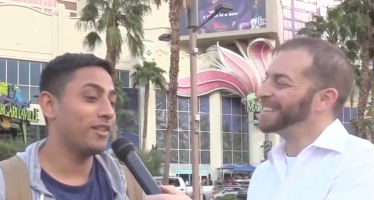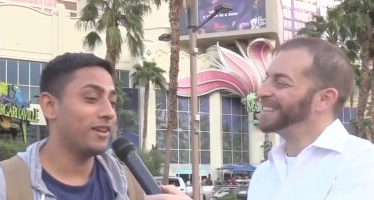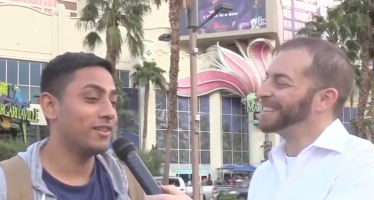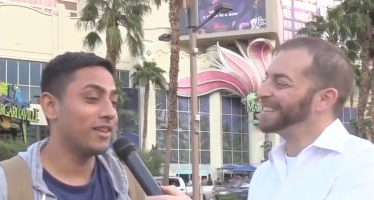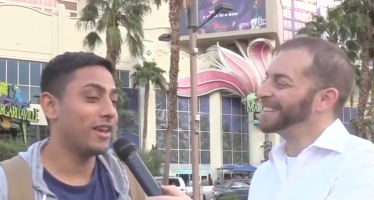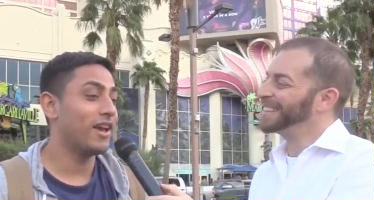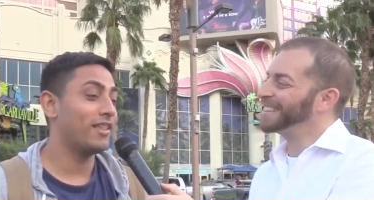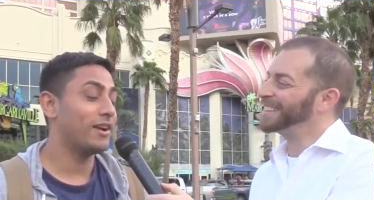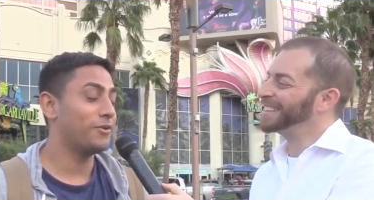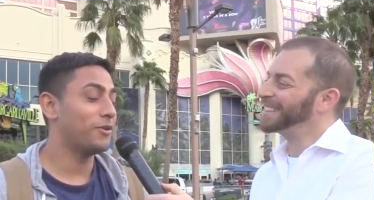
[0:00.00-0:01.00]
Speaker 1: well, he's saying
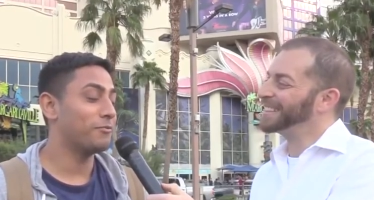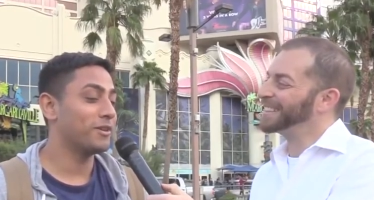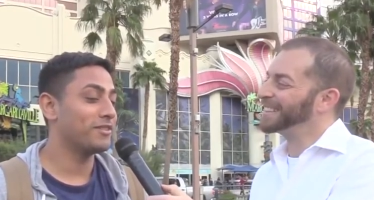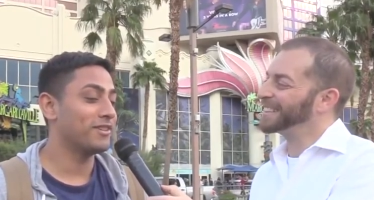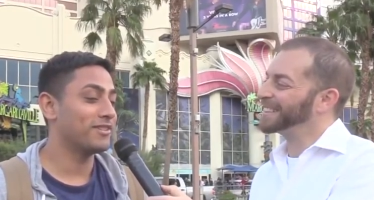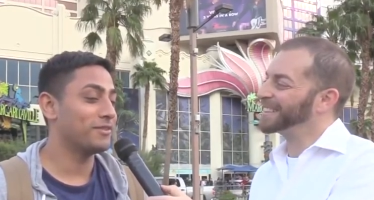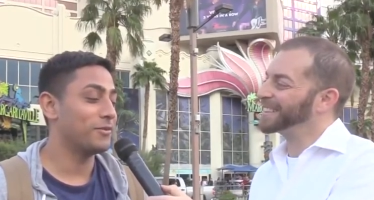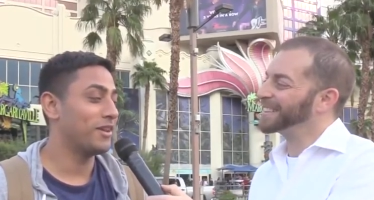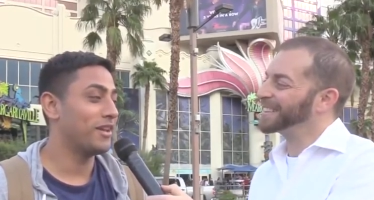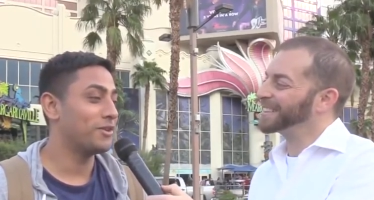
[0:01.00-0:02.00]
yeah, they are doing business. So
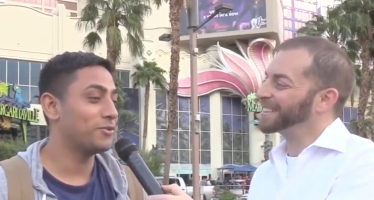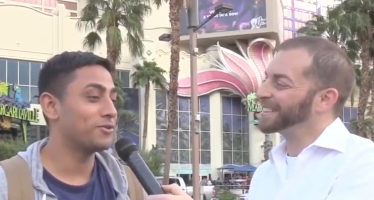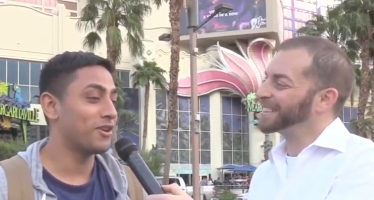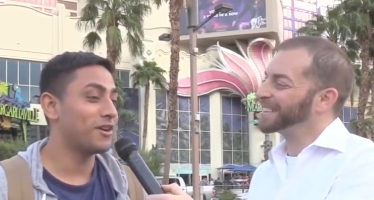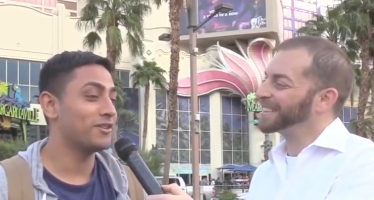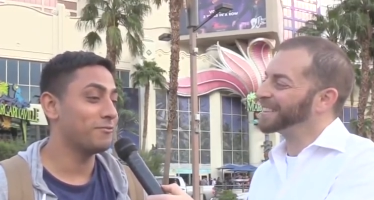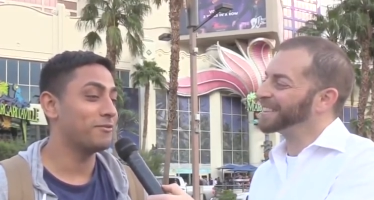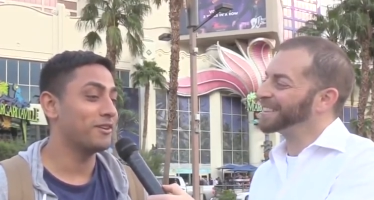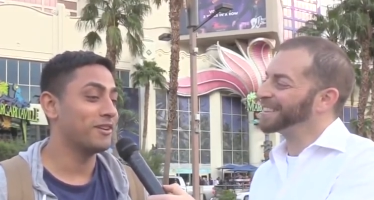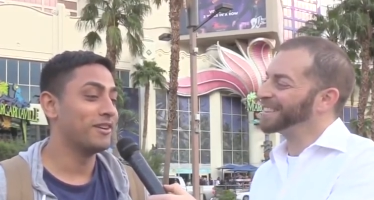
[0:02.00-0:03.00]
we need to charge them
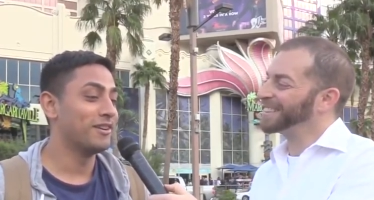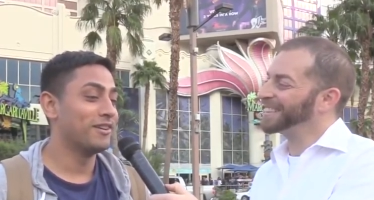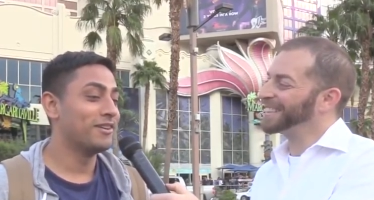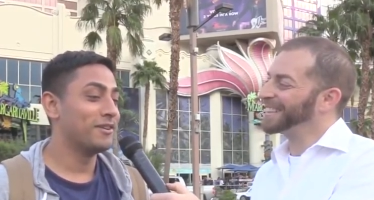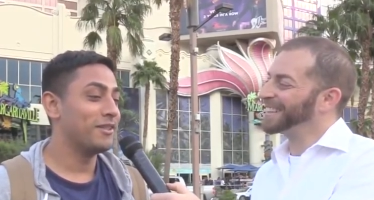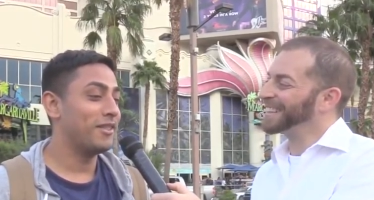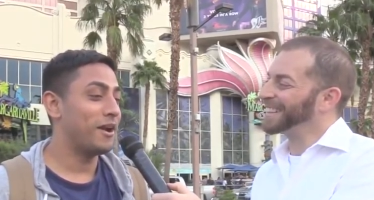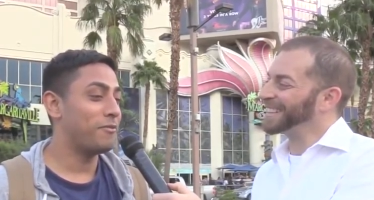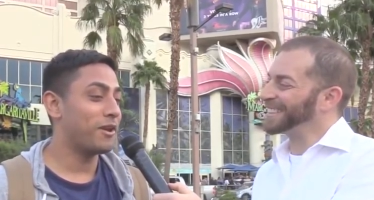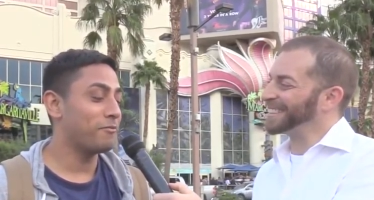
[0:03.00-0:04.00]
for
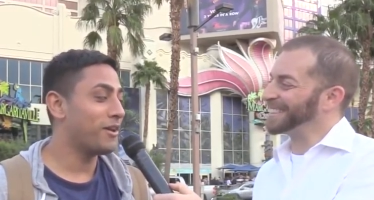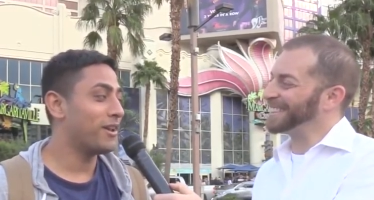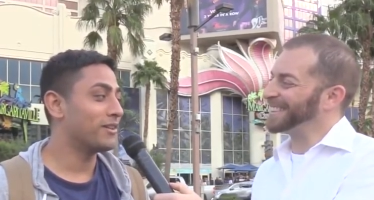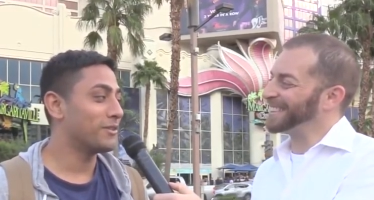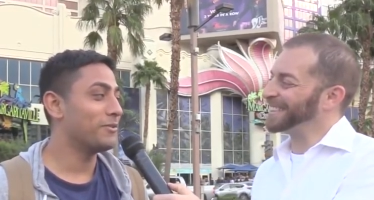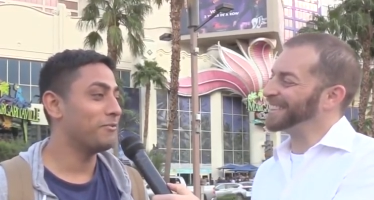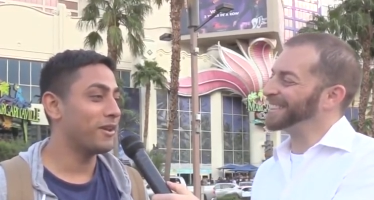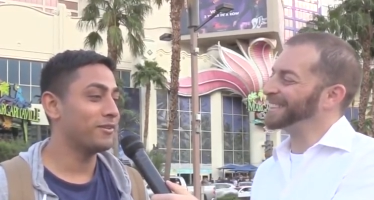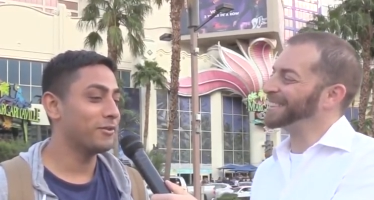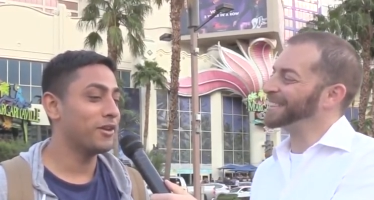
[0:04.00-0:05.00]
they are making money, so we
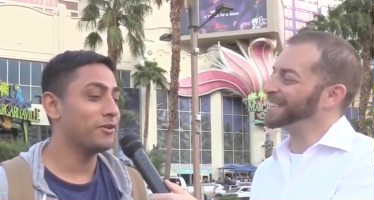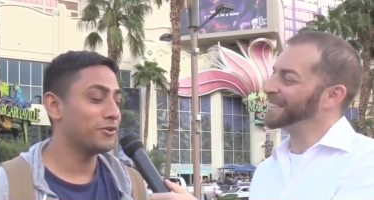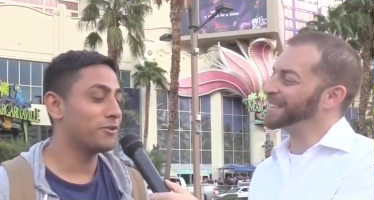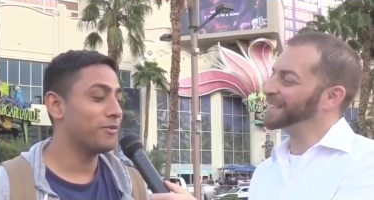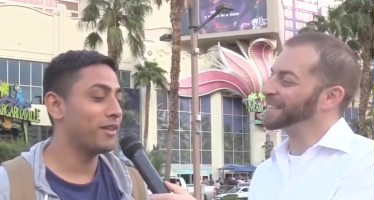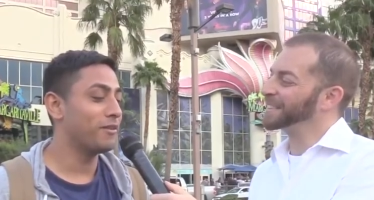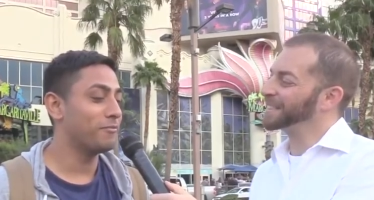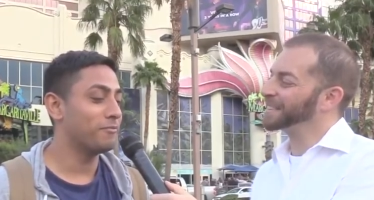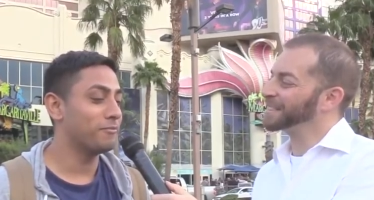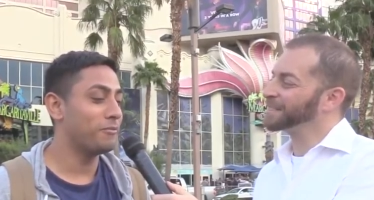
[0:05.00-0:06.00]
mean we should make
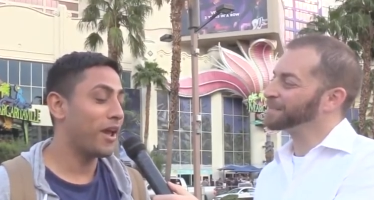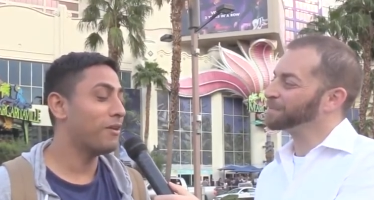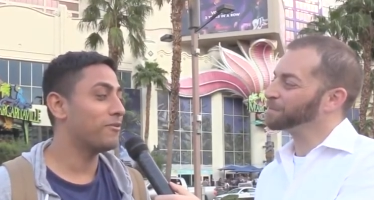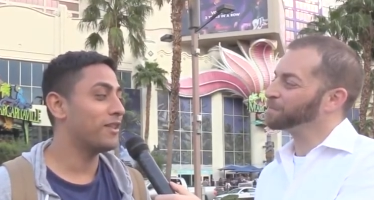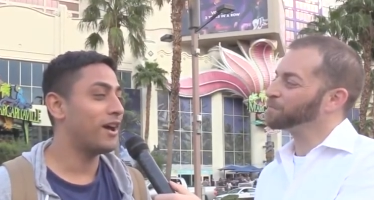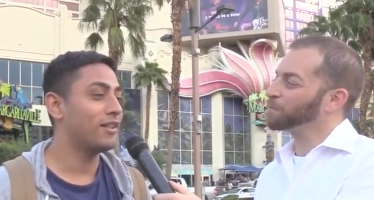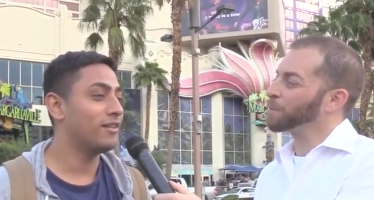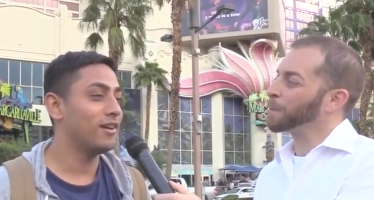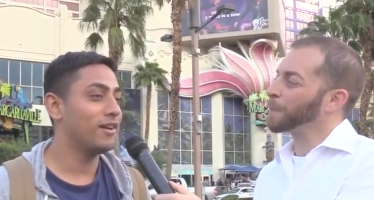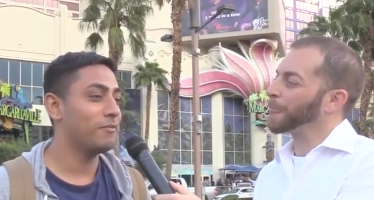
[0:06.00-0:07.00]
them pay for that.
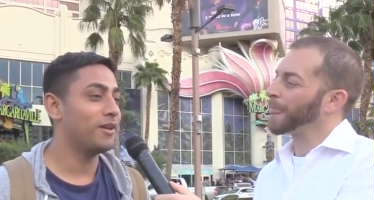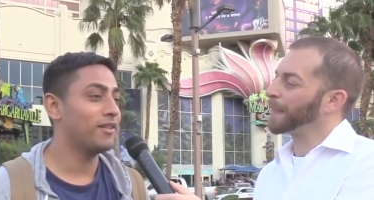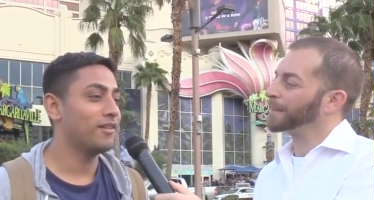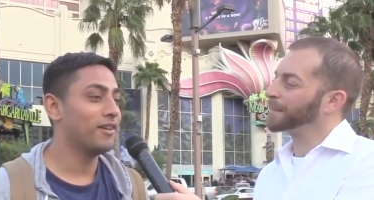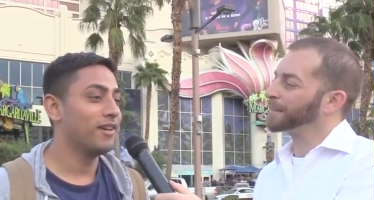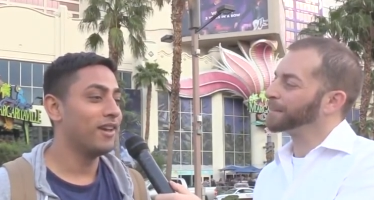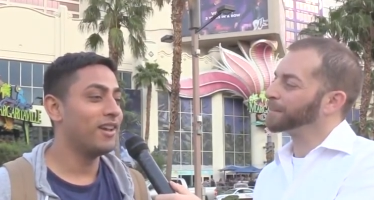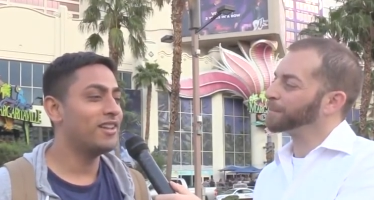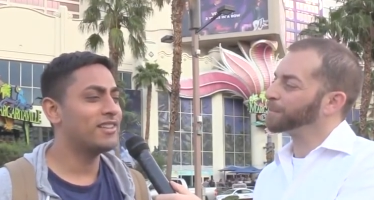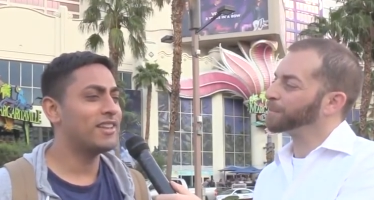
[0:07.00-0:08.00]
Uh, I mean,
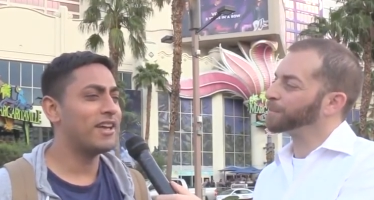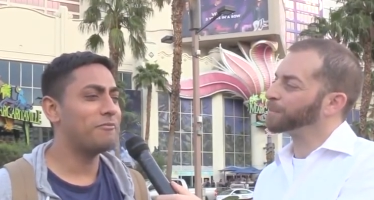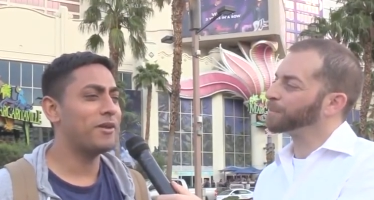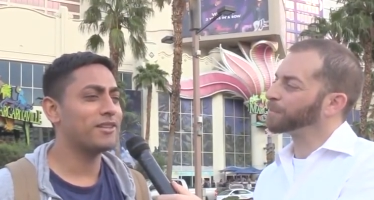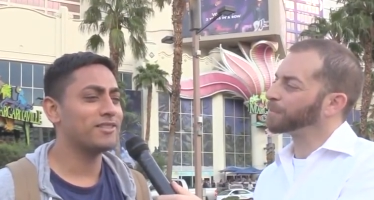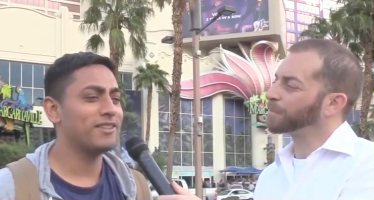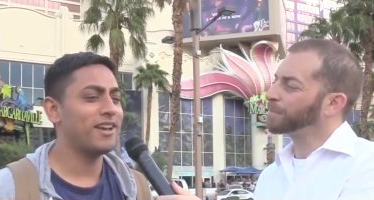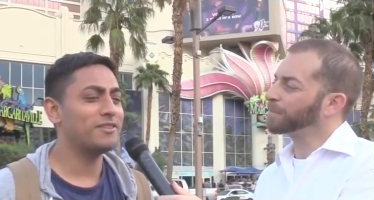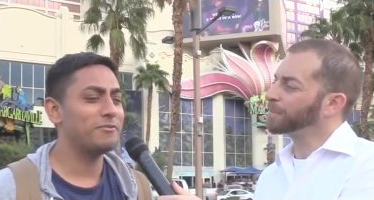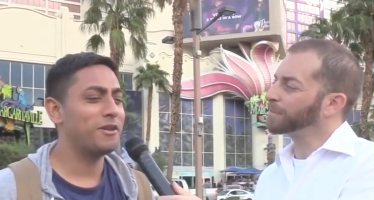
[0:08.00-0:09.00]
in a sense that makes
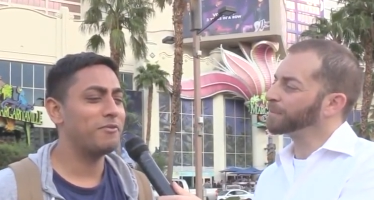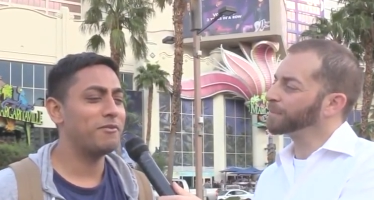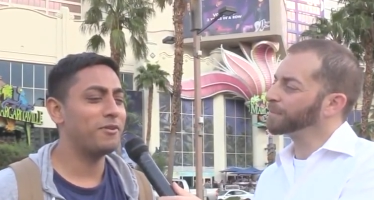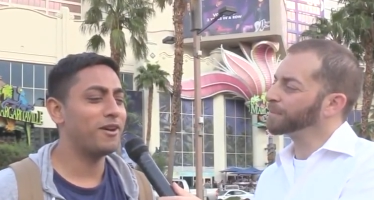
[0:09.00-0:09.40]
sense maybe,